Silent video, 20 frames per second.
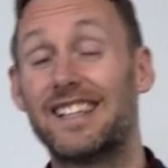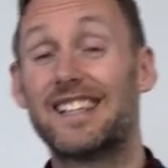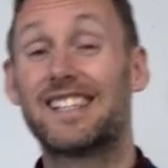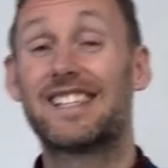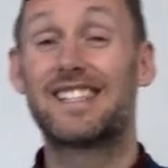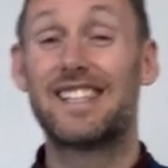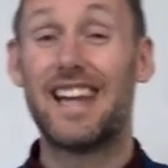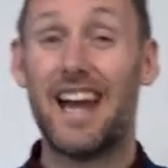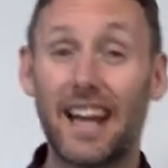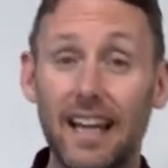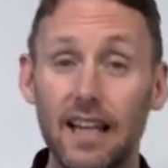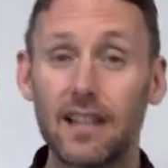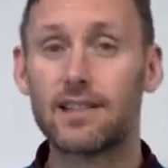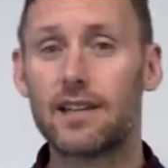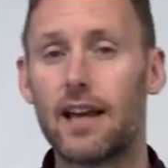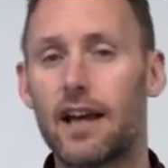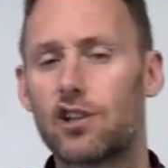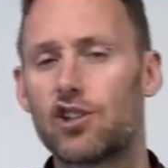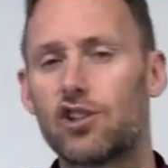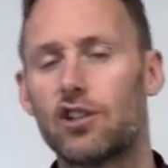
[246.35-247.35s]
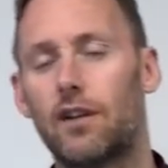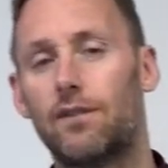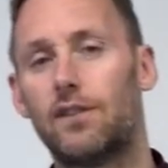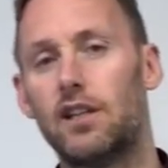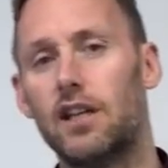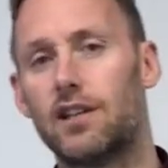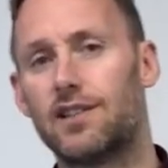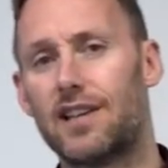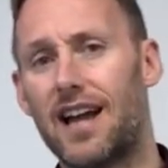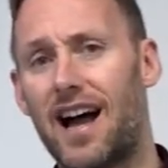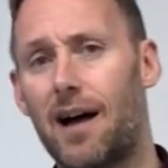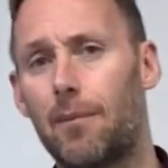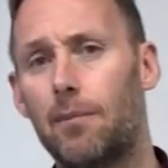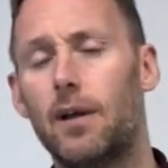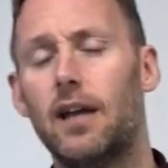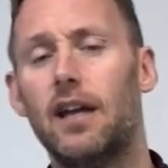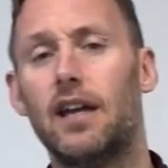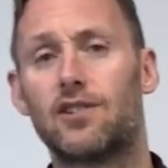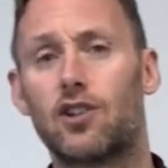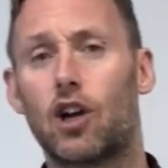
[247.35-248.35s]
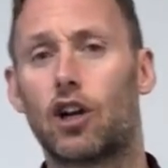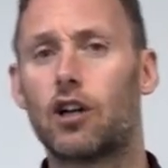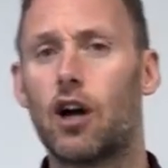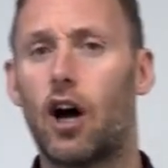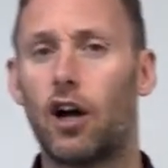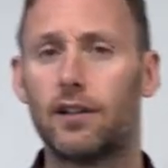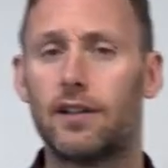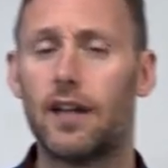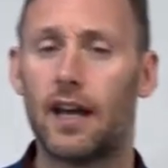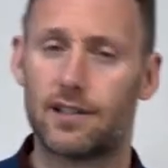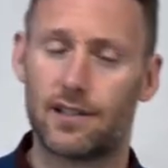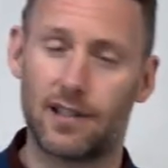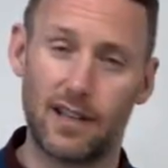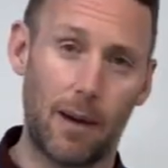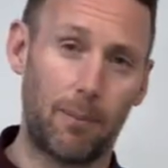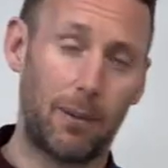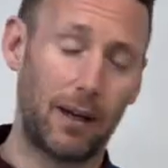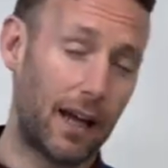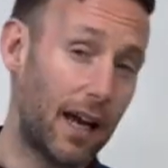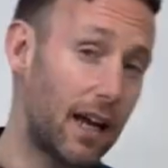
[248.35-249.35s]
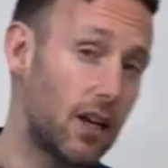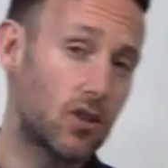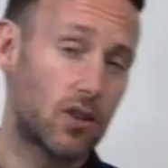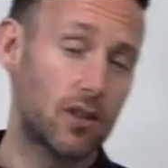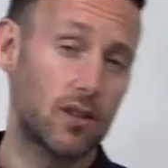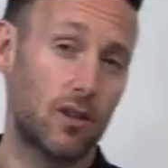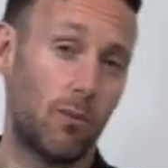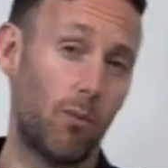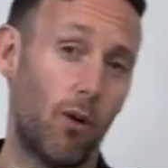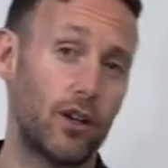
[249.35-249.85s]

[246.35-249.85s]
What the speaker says: The second section of the exam is our context and applications.